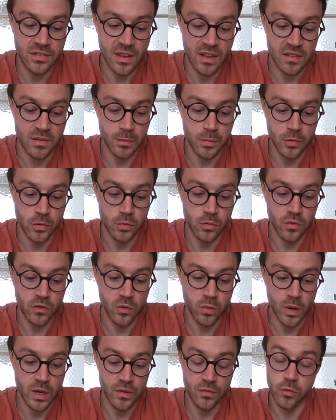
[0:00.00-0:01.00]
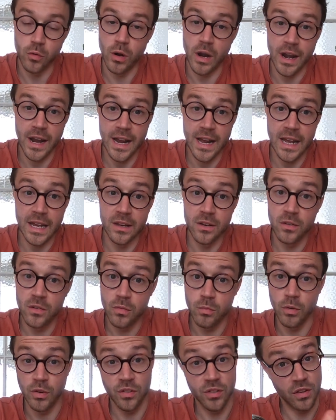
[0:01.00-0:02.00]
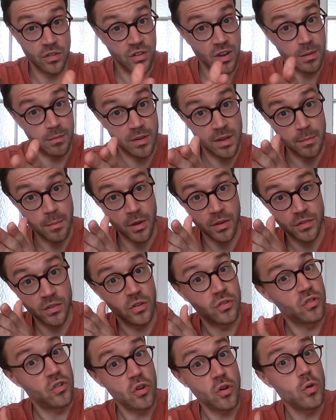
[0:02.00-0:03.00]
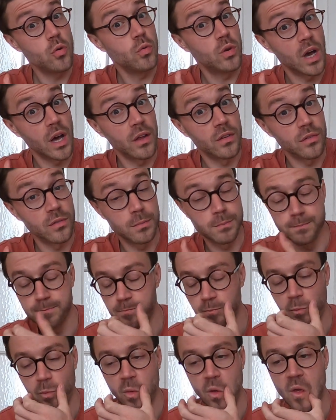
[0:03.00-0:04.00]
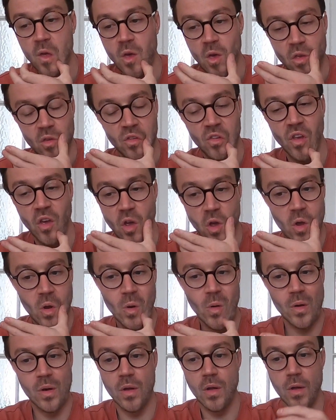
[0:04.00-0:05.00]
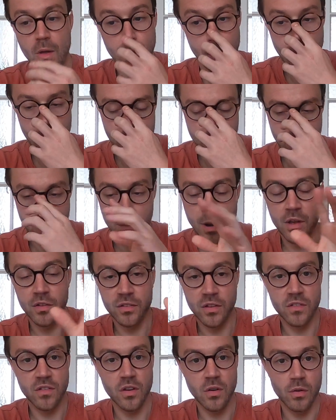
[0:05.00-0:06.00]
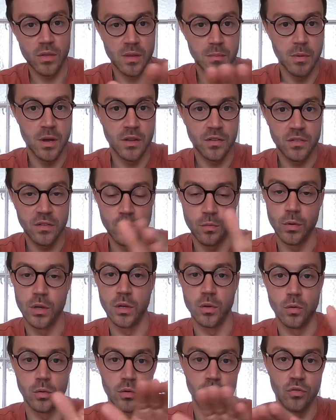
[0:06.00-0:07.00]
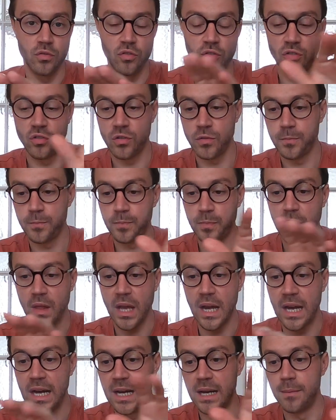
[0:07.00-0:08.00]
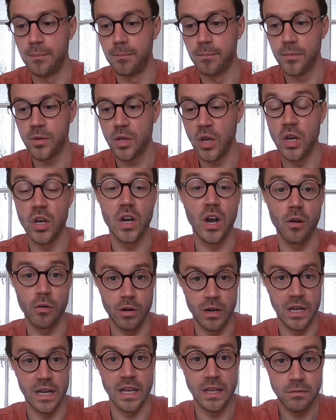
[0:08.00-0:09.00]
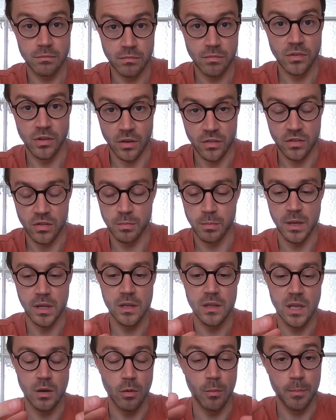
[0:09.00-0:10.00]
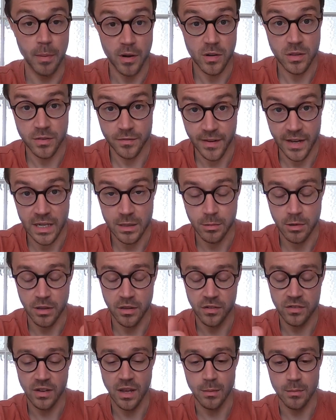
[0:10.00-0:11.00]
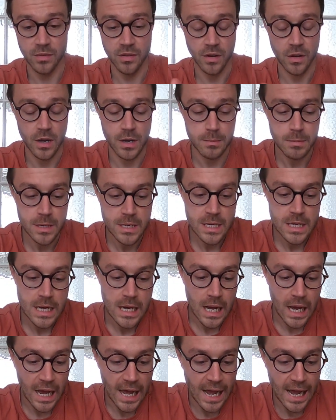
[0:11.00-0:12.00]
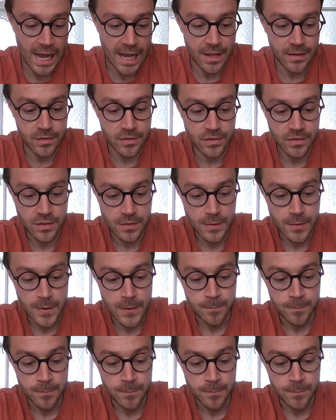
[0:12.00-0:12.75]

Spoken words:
settable 24-hour hand, which the GMT Master 2 does. So the Master 2 and the Master were launched concurrently, so to speak. They were both available at the same time, and